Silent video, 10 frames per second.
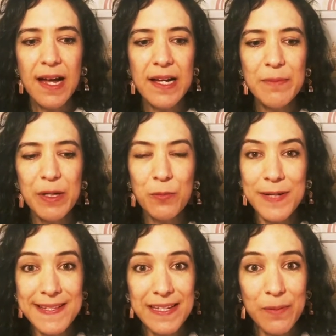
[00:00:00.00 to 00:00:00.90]

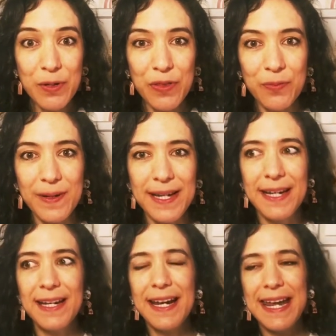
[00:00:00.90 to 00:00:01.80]
Reason number
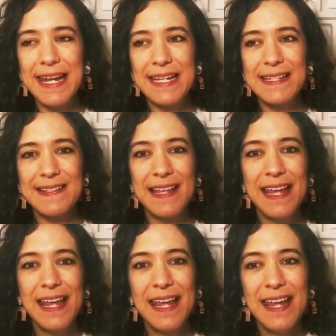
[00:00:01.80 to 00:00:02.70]
3 is
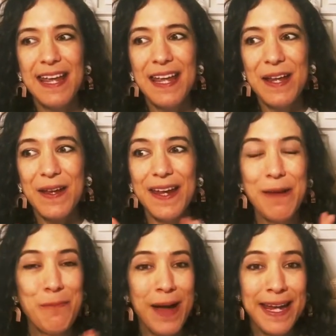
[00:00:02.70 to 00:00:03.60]
it
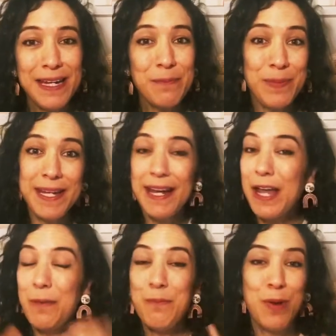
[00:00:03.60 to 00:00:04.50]
might be an
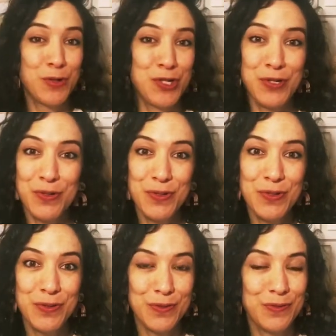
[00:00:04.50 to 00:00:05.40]

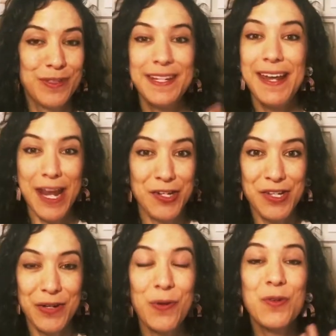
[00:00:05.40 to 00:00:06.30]
emotional
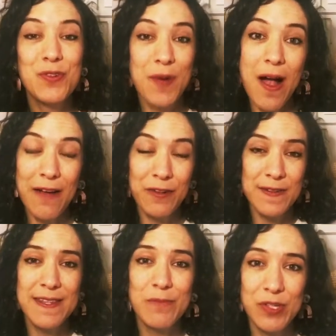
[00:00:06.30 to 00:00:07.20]
connection or draw for
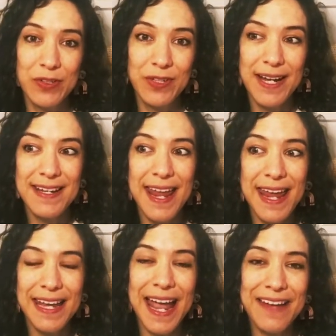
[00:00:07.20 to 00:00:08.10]
some children.
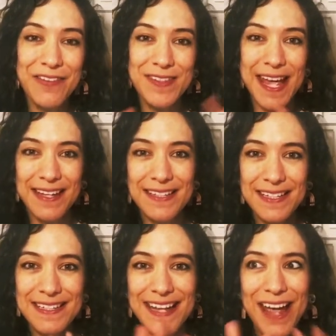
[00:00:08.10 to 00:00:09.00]
And I've
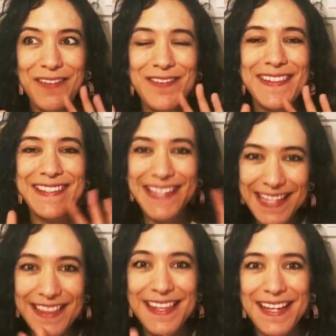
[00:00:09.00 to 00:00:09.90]

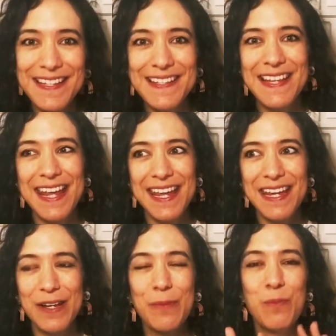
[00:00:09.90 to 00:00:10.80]
seen this
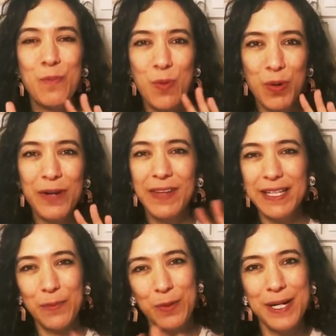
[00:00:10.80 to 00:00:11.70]
in more of like the
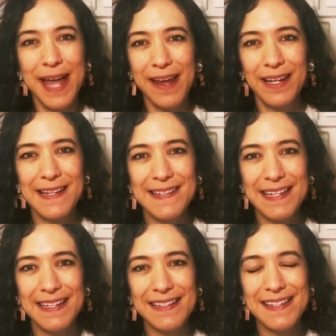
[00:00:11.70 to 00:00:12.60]

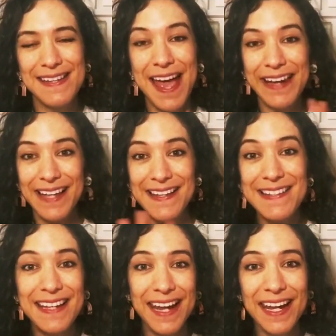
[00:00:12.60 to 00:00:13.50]
pre-adolescent,
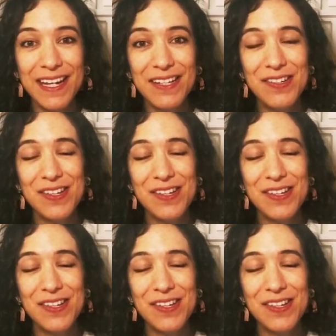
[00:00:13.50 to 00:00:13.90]
adolescent age,